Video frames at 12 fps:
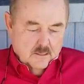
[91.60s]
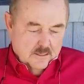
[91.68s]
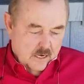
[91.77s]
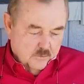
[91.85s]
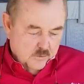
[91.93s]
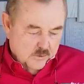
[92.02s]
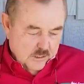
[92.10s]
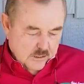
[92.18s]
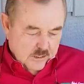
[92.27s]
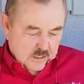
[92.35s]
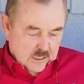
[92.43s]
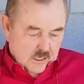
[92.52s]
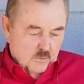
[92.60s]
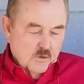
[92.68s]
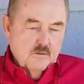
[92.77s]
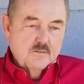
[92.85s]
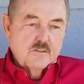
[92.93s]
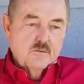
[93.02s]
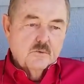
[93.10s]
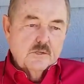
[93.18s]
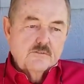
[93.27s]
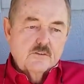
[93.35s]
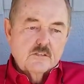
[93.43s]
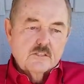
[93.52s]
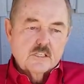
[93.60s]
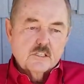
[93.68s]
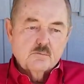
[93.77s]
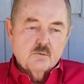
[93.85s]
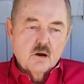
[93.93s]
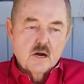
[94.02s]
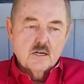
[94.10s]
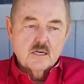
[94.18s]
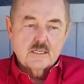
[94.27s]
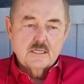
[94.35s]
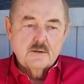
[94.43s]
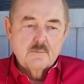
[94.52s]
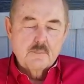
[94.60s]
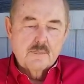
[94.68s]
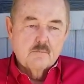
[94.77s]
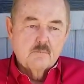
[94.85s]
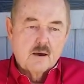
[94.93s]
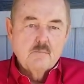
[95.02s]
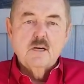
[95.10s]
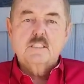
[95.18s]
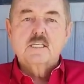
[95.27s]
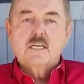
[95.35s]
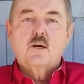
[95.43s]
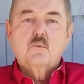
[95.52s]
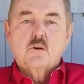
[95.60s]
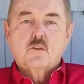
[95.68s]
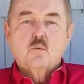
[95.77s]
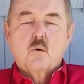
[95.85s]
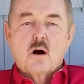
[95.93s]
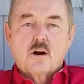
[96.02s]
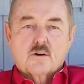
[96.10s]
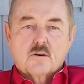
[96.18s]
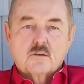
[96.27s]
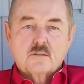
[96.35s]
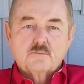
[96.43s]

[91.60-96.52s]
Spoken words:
Now, traditionally, we've used this product by mixing it with water.